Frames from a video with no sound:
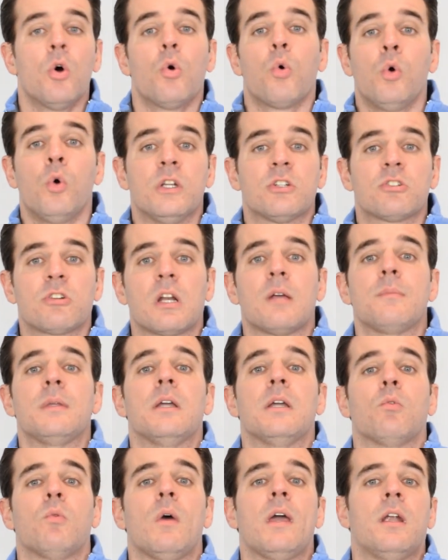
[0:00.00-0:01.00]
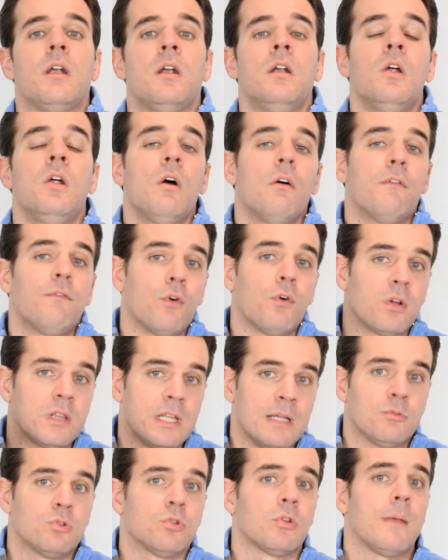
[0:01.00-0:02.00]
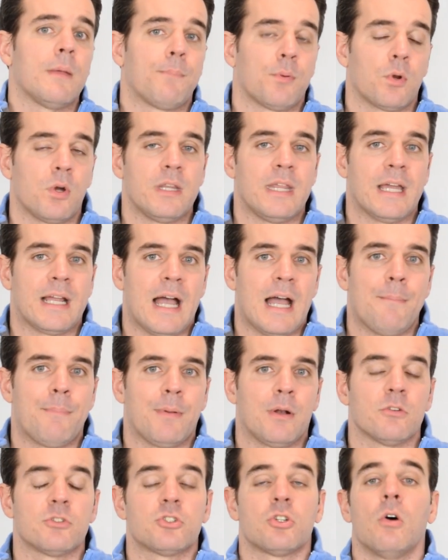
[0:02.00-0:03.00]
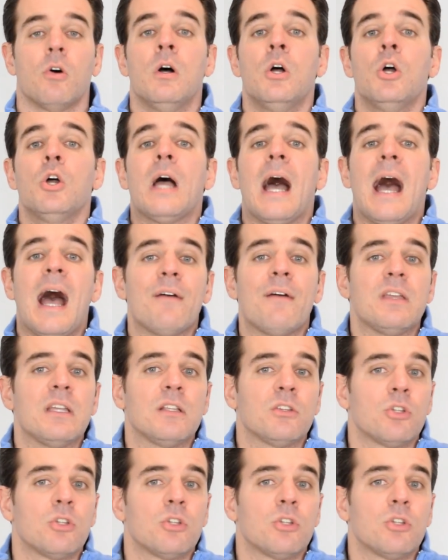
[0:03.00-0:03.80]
who is gonna be a winner for them to deploy the capital. So having